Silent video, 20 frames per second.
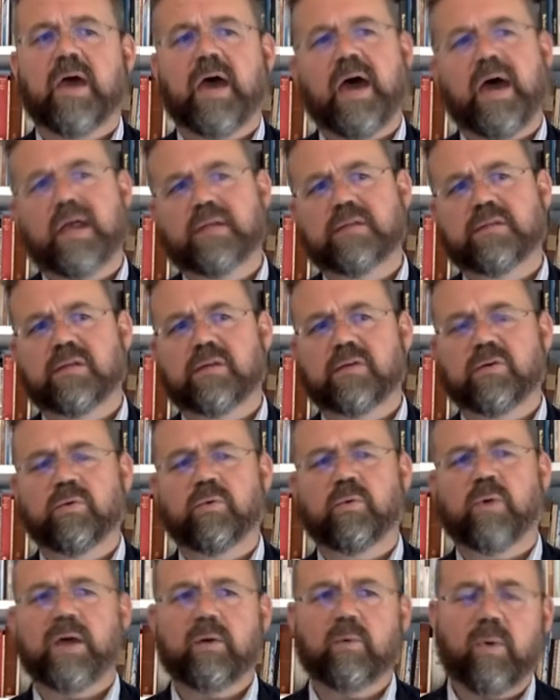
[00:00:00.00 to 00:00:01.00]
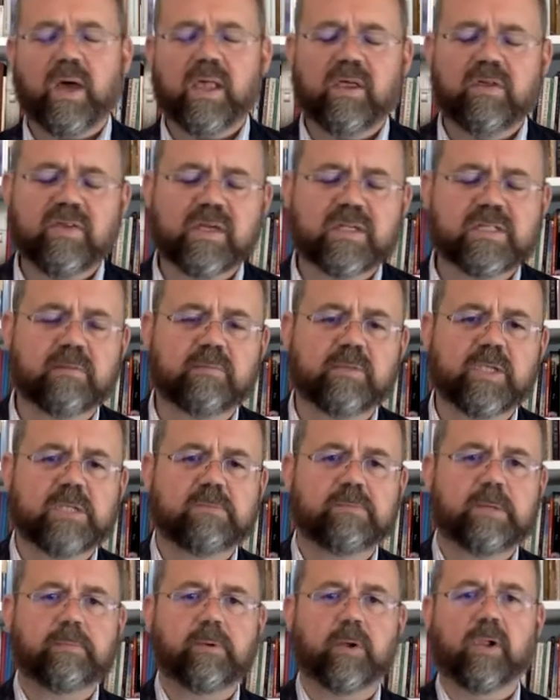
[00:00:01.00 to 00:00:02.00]
And, you know, while, while I think some of these
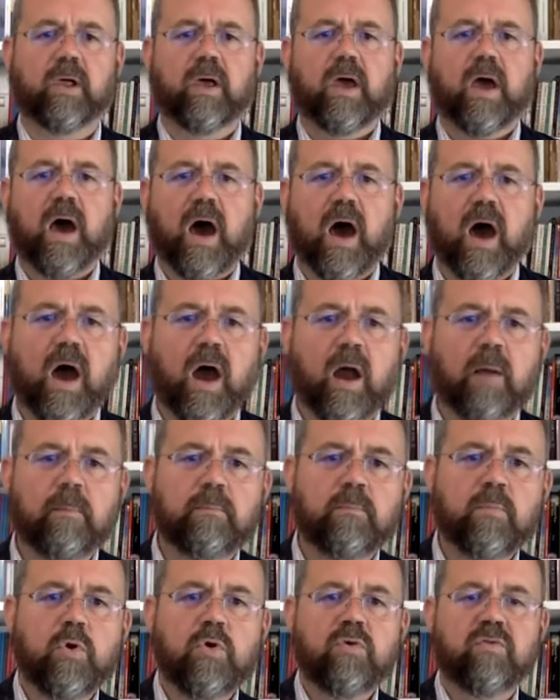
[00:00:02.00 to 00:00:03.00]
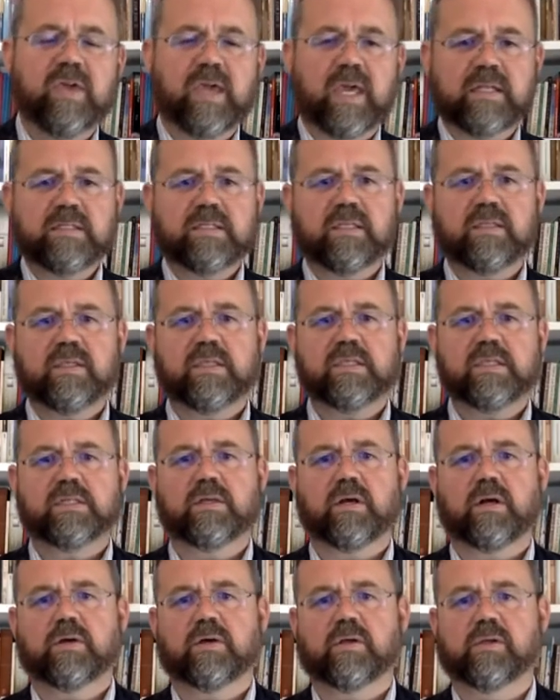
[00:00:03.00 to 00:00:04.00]
people are moving into these
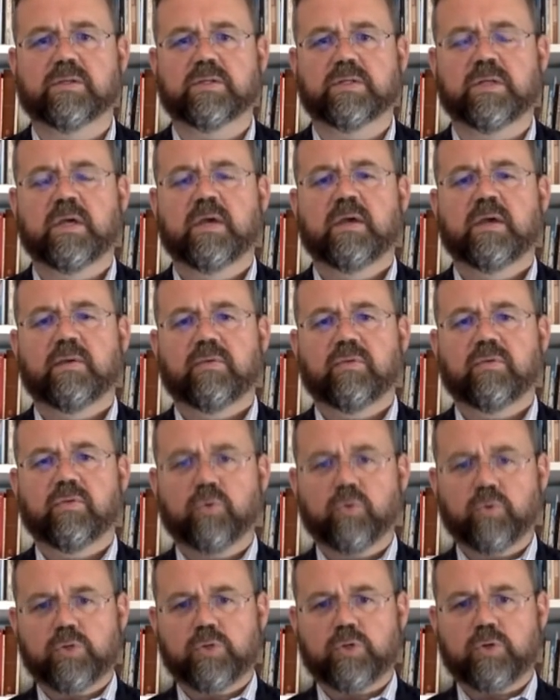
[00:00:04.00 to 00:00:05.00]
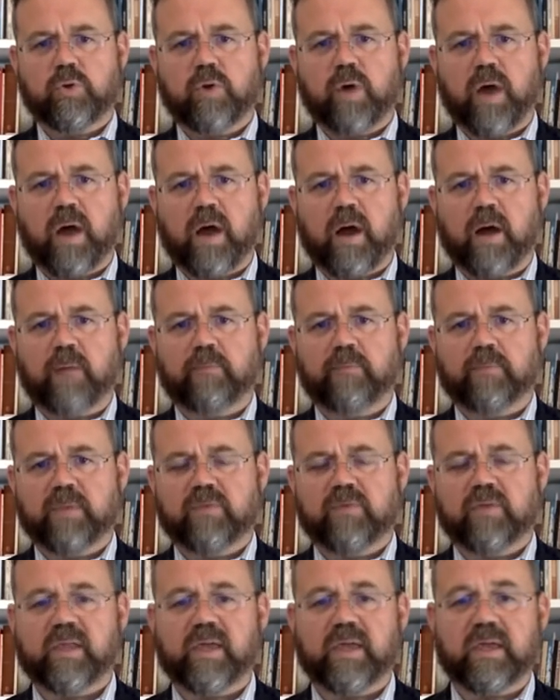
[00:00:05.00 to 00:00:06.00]
circles, those who are,
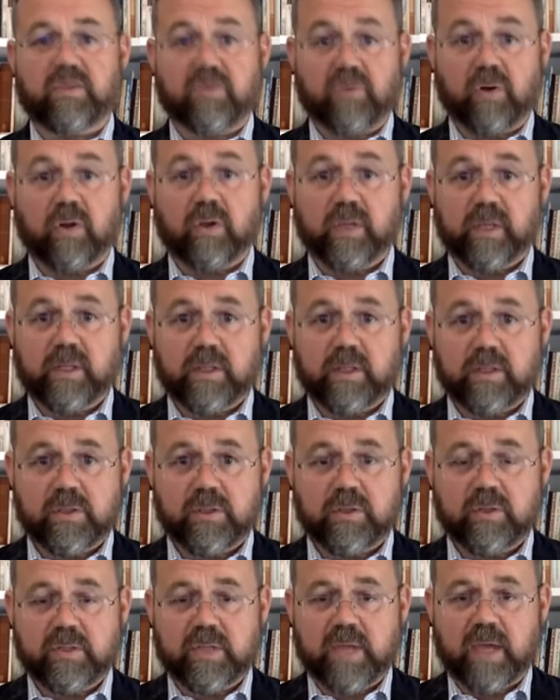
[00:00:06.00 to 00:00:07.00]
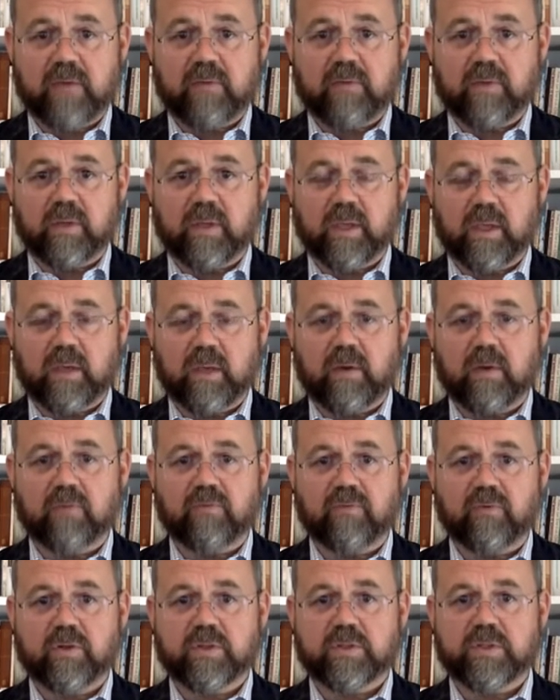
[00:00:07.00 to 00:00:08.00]
if you like, thought leaders, to use that really
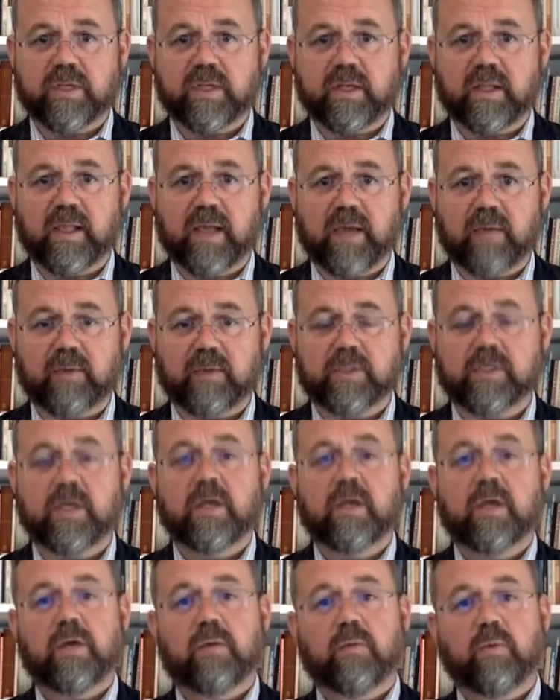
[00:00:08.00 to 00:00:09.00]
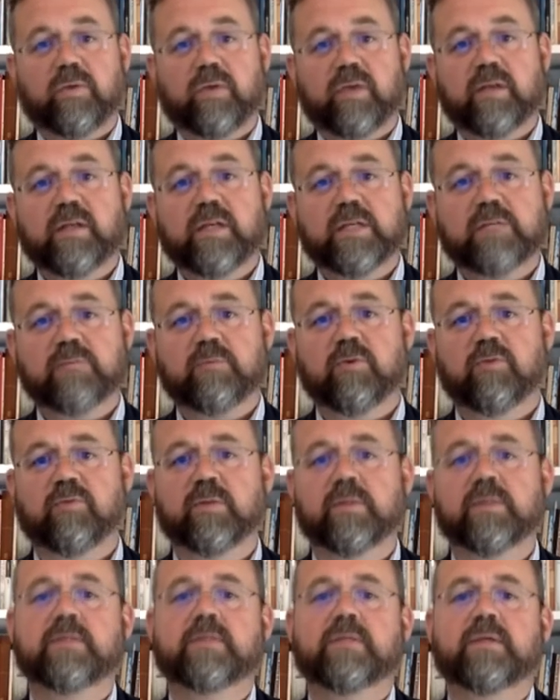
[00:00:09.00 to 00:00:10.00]
unfortunate kind of language, within these
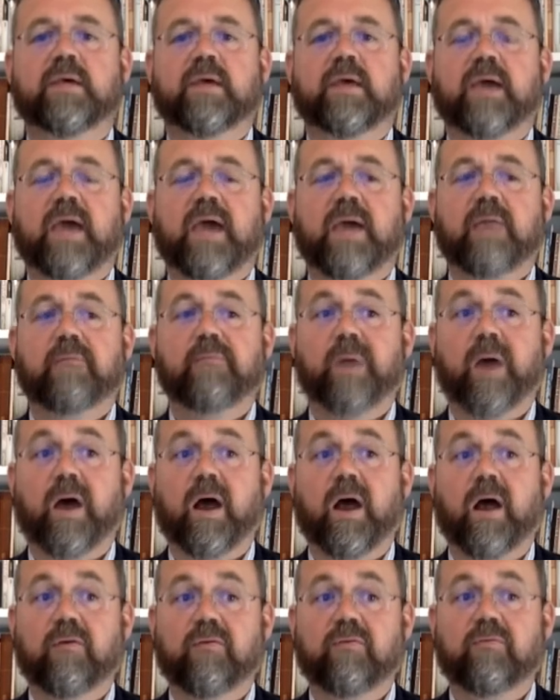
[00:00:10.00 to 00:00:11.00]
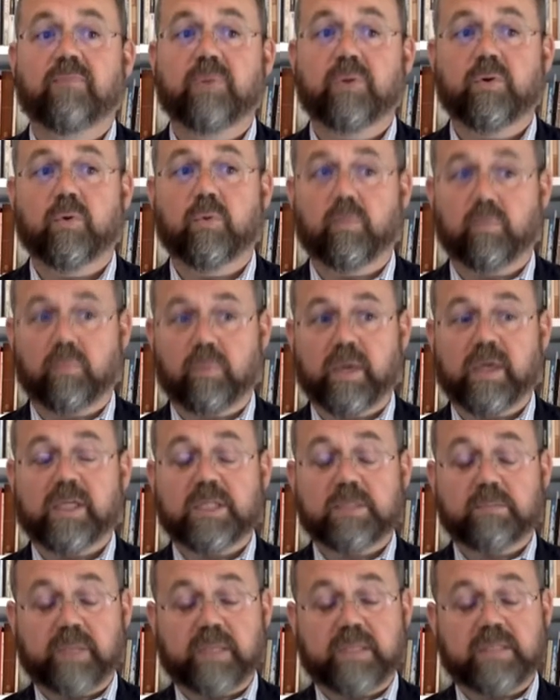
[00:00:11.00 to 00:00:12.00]
movements um, are, are, you know,
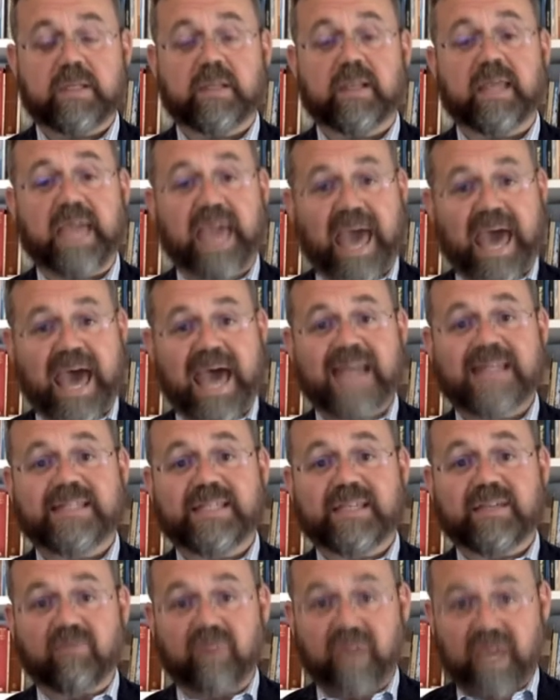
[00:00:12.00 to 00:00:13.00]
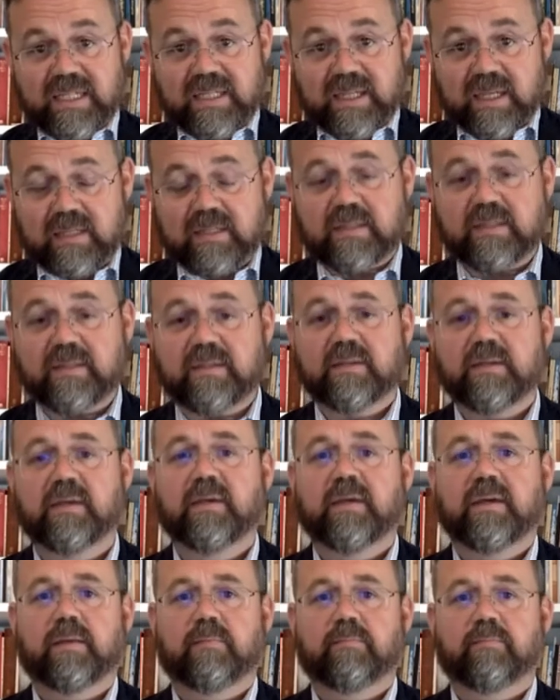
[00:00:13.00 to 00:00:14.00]
explicitly anti racist
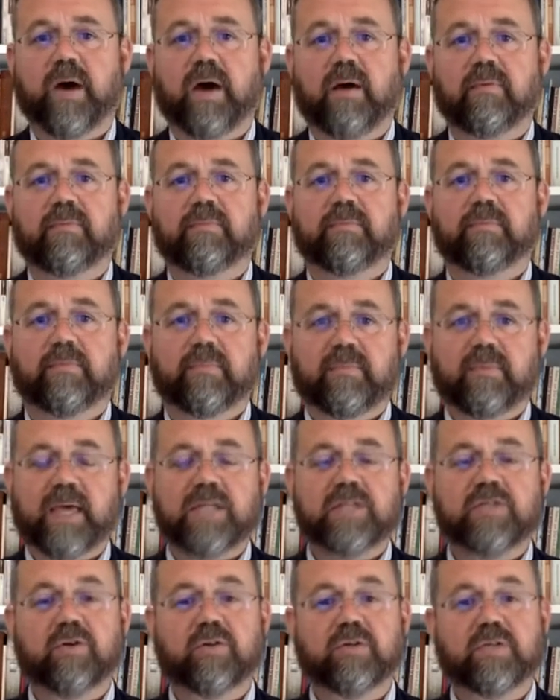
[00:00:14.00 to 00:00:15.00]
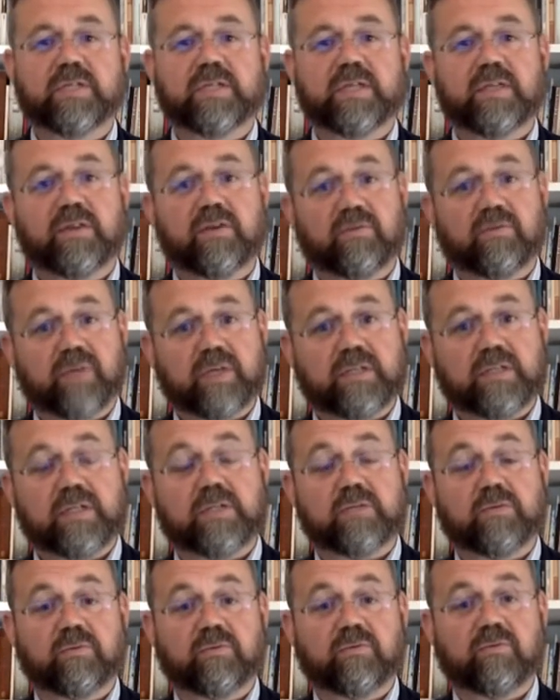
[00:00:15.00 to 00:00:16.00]
but that's not to say that
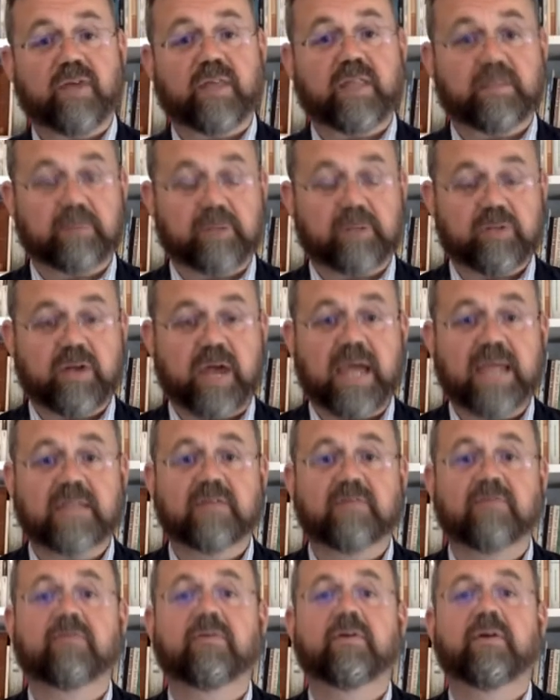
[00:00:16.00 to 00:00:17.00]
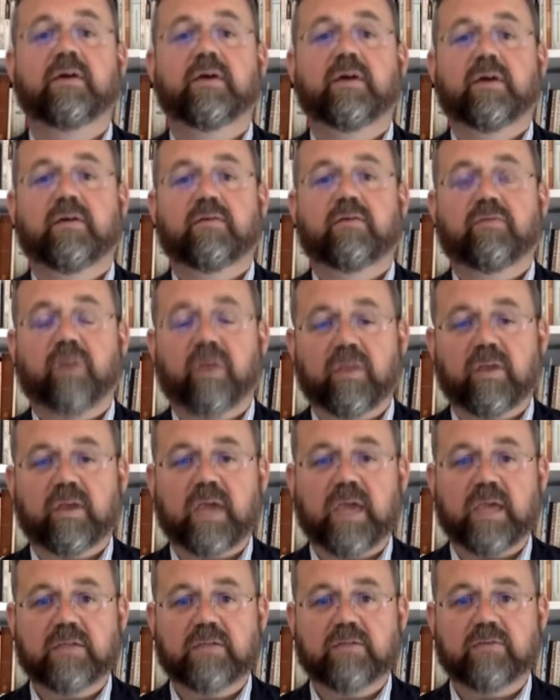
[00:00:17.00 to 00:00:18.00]
racists don't find them attractive for other
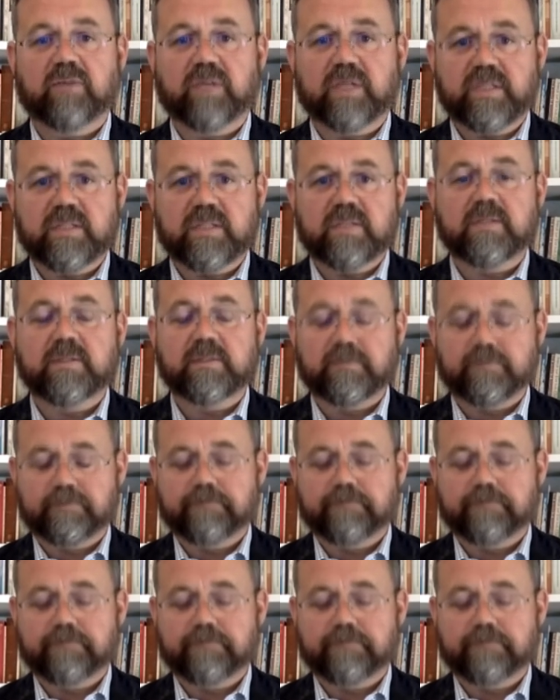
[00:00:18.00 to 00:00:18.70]
kinds of reasons.